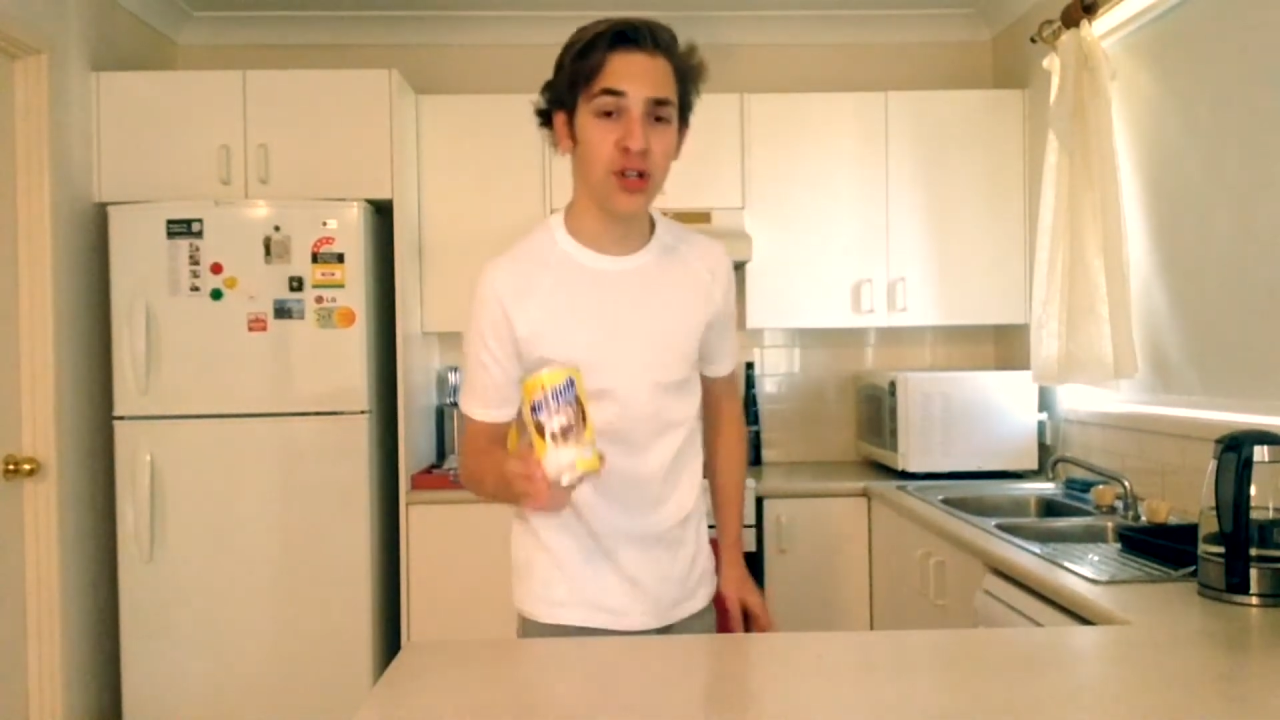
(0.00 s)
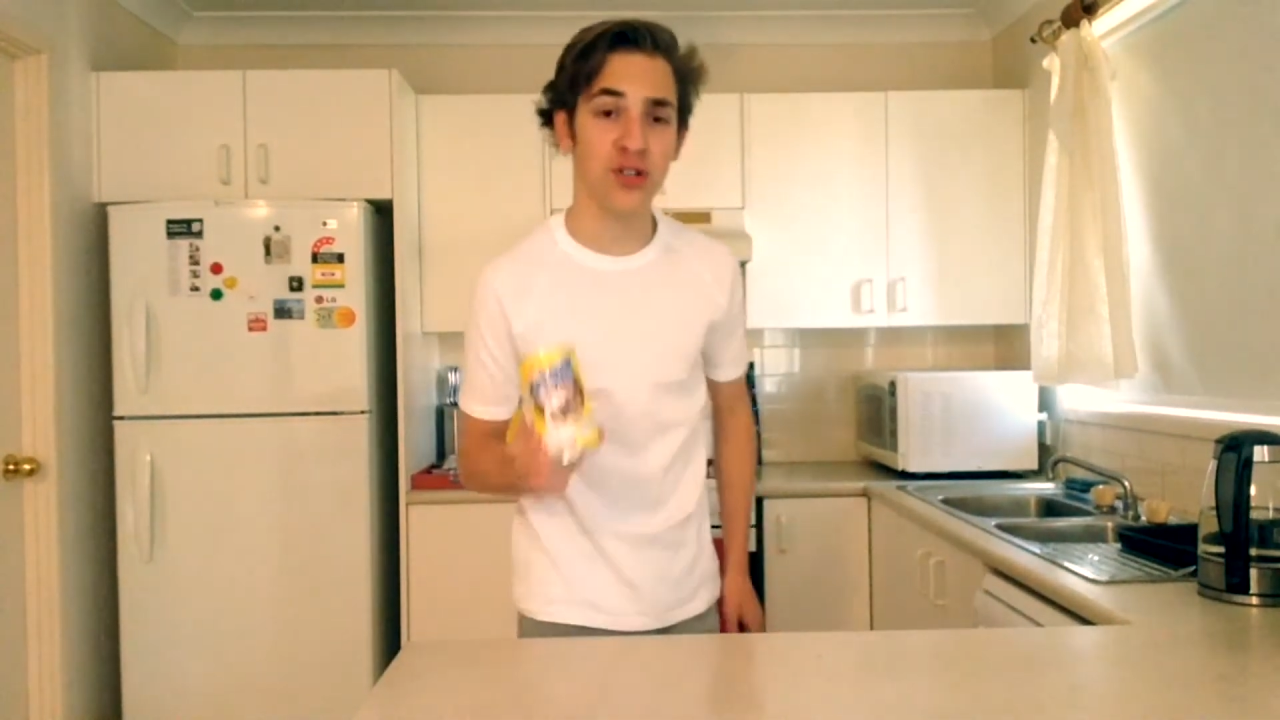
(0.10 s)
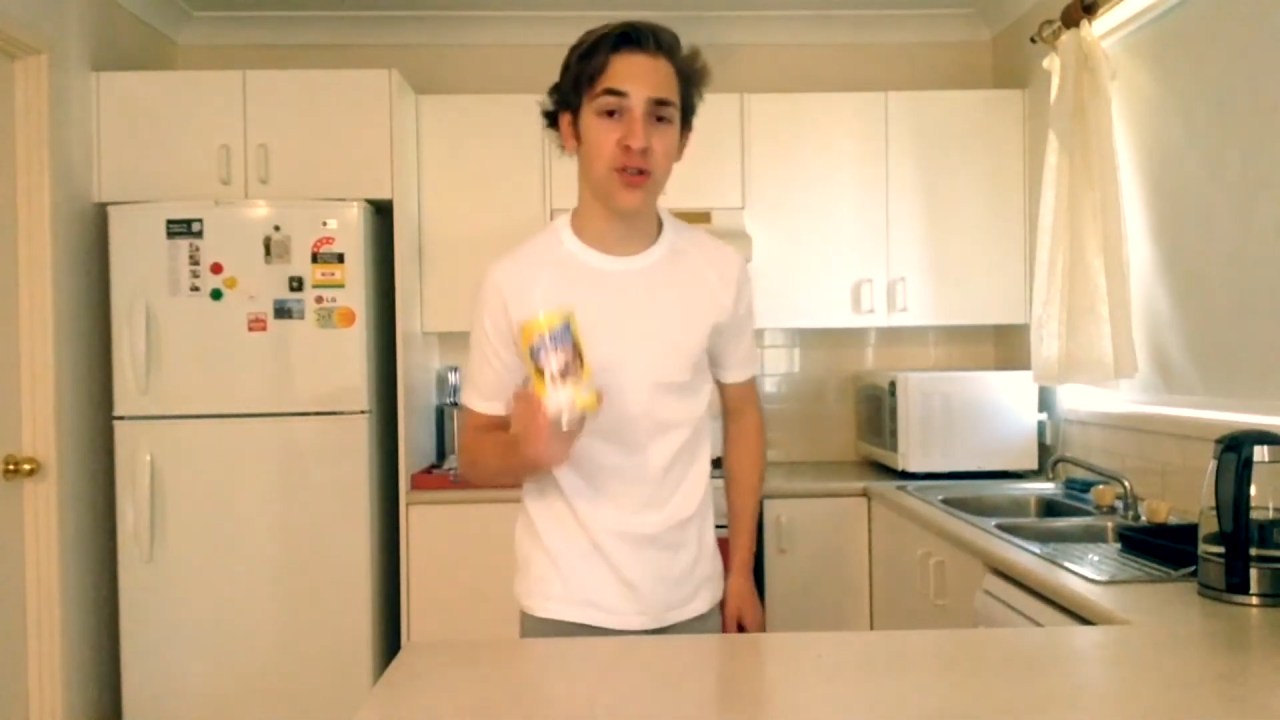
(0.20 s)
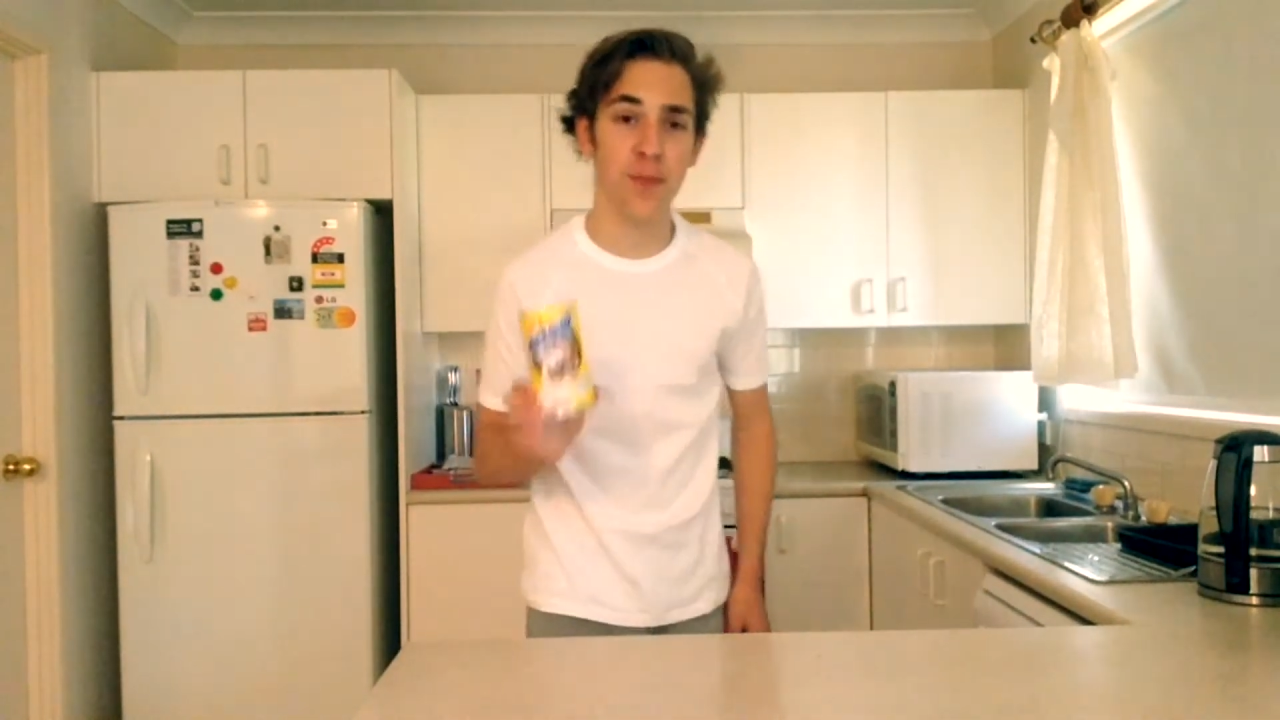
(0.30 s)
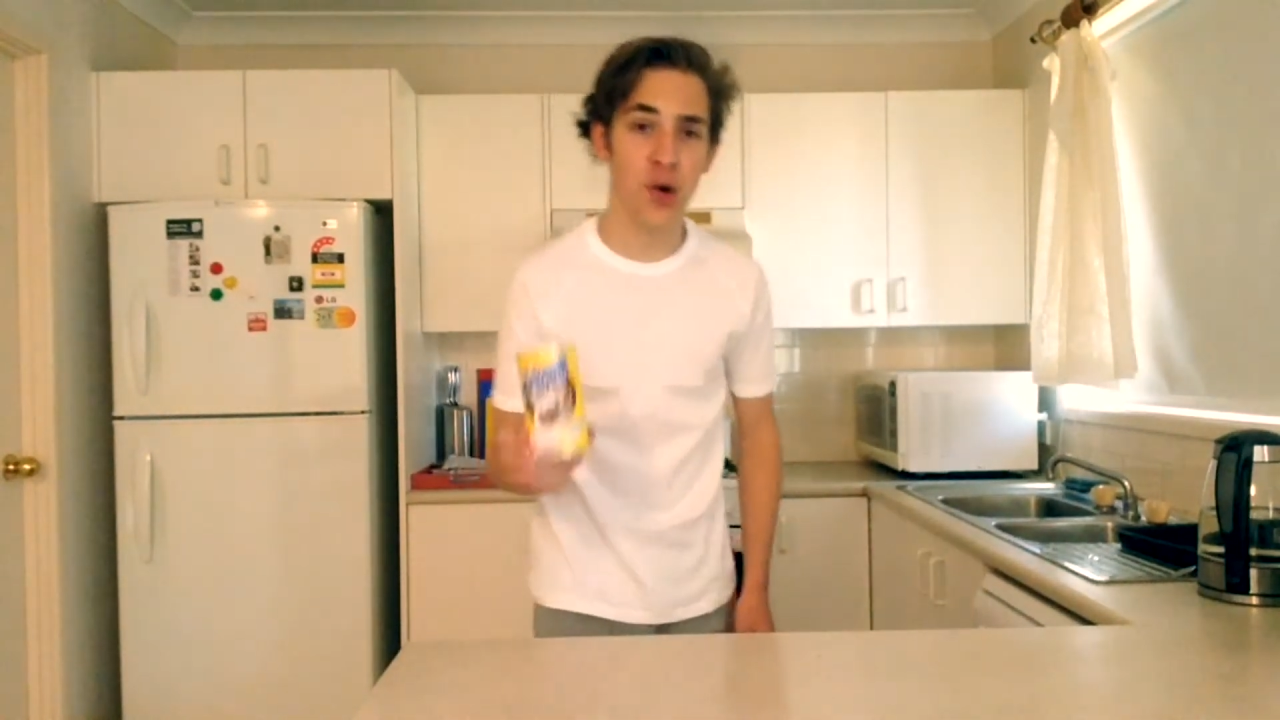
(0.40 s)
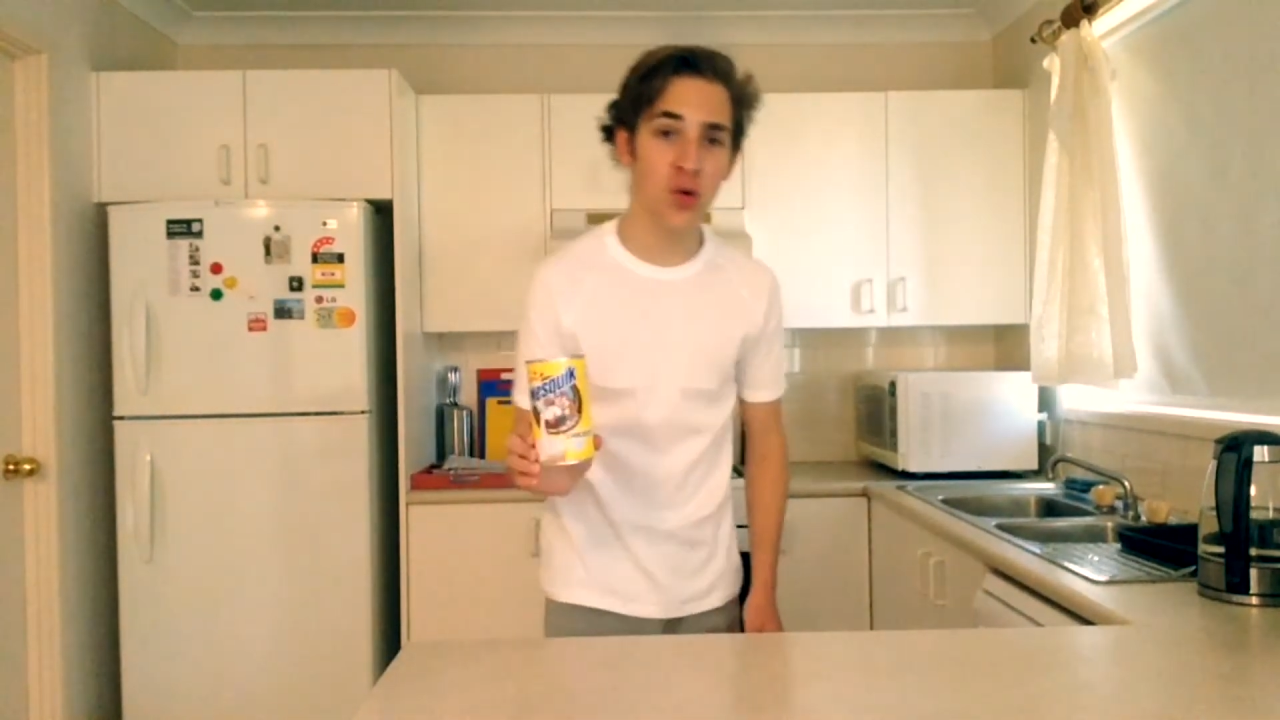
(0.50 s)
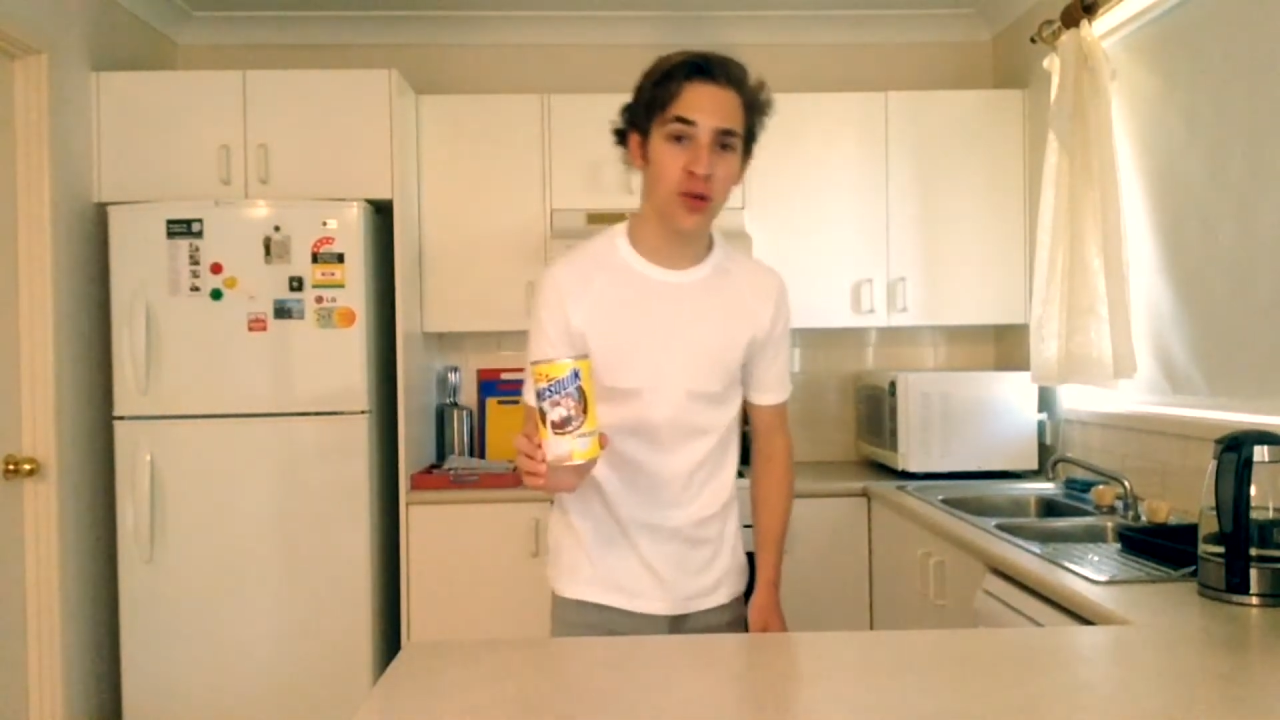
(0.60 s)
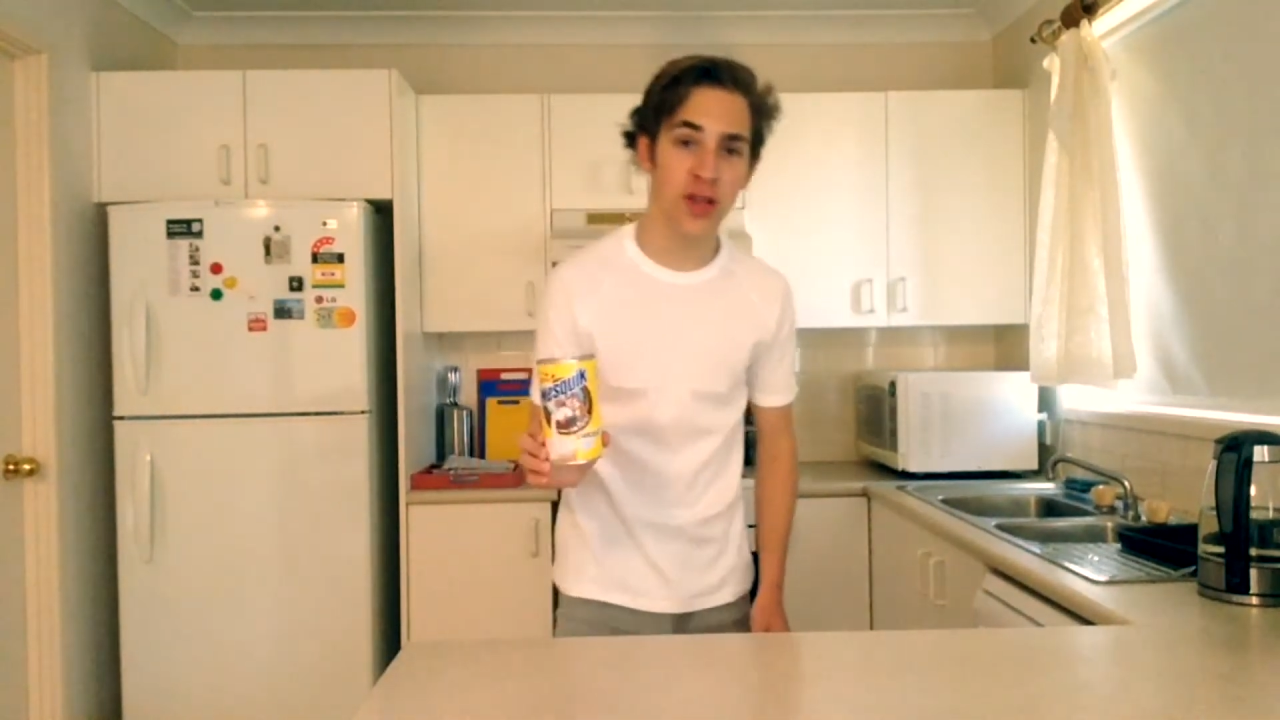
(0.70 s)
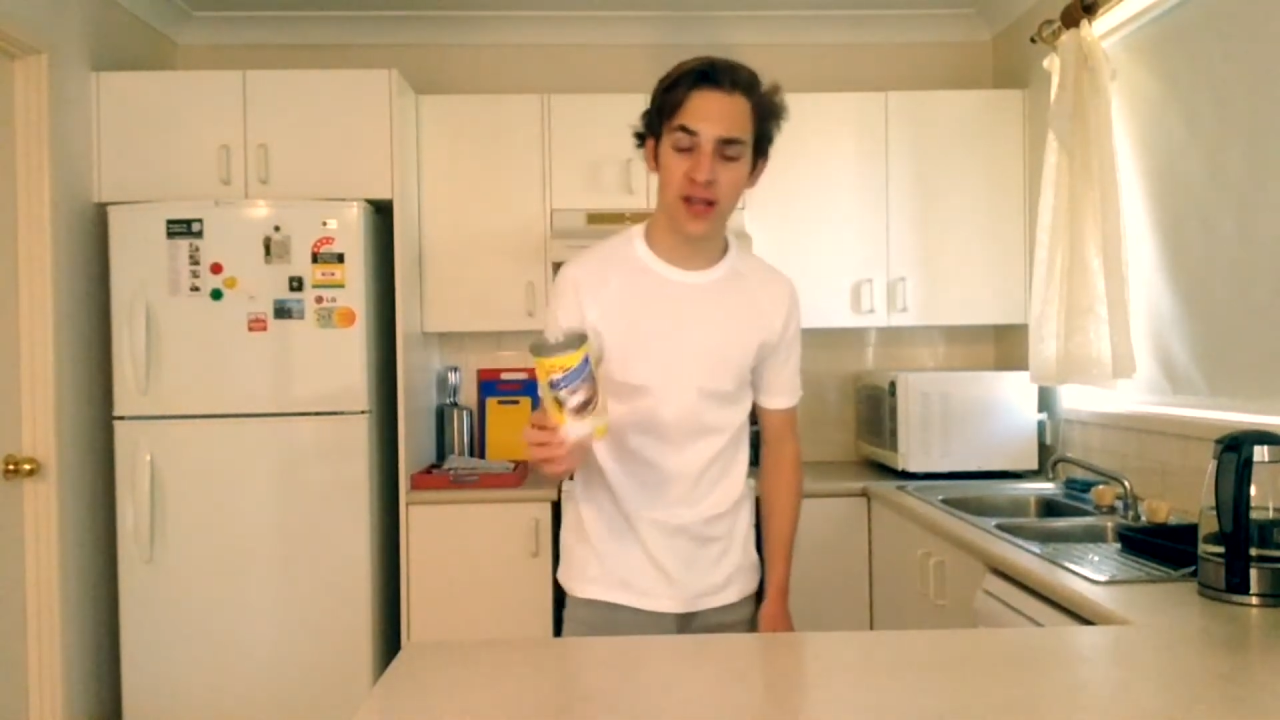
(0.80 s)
into milk,